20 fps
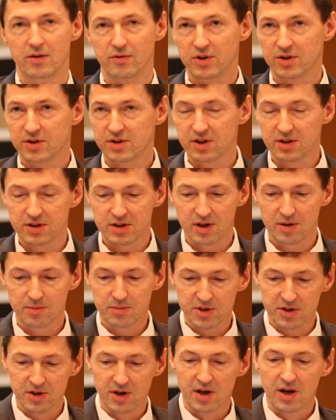these
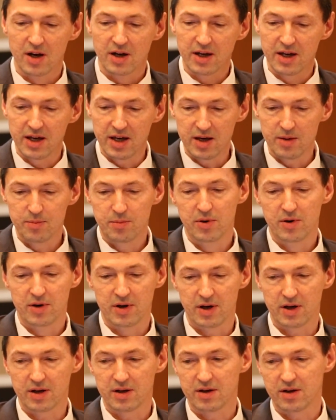systems
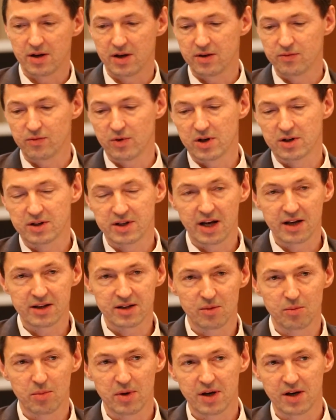in their
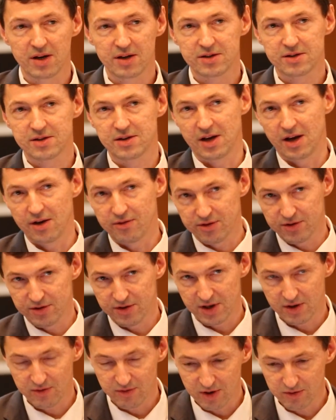database
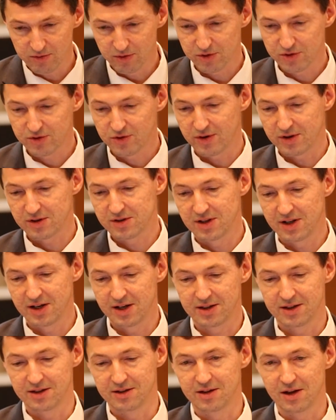everything what was
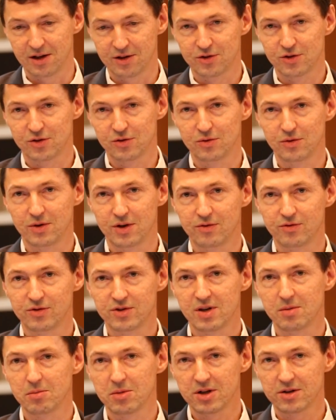translated. And so if
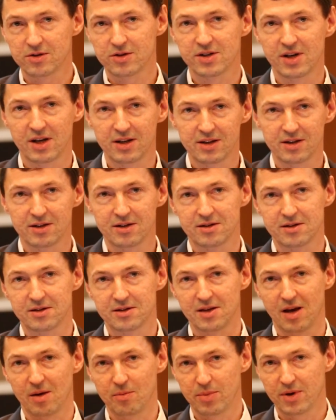similar
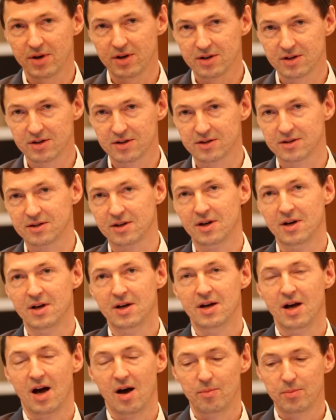sentence appears
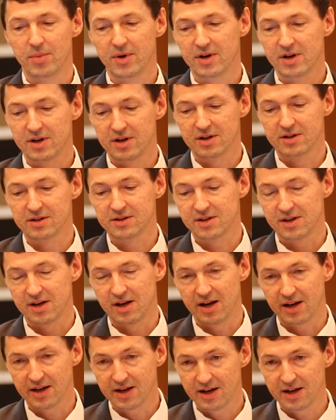
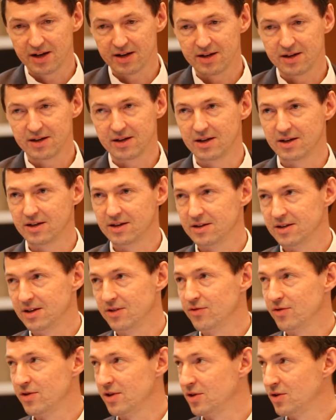again in
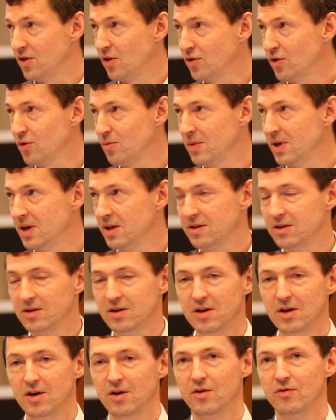different document,
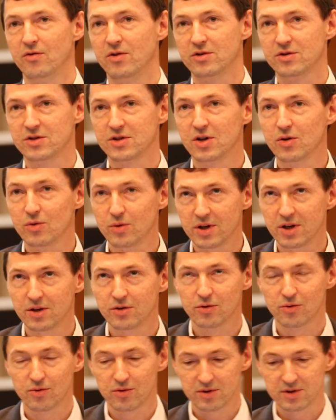there's no
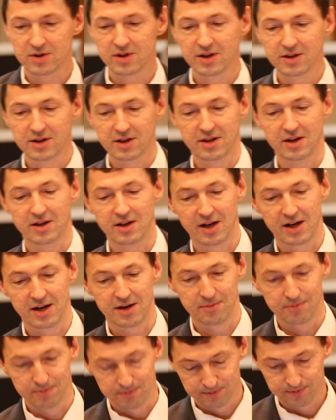need to translate it
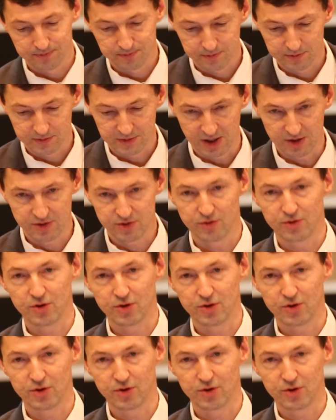again. It's